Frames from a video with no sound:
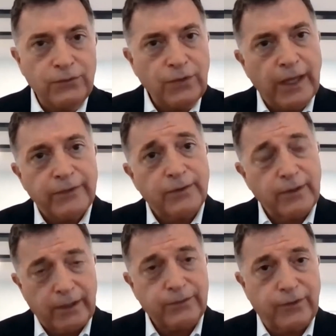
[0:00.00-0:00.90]
So that's the
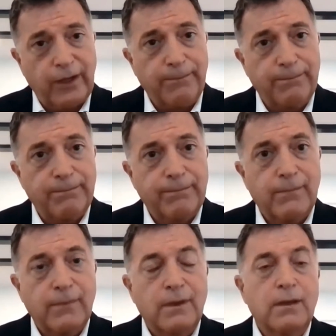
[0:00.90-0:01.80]
next step.
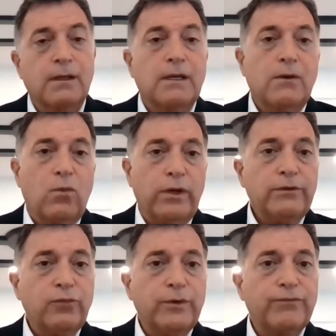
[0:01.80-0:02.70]

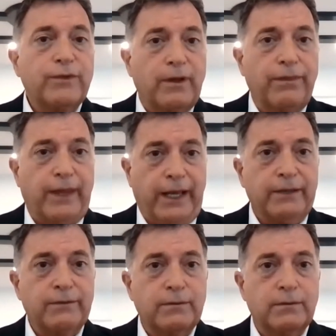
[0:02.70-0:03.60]
Once we've done that,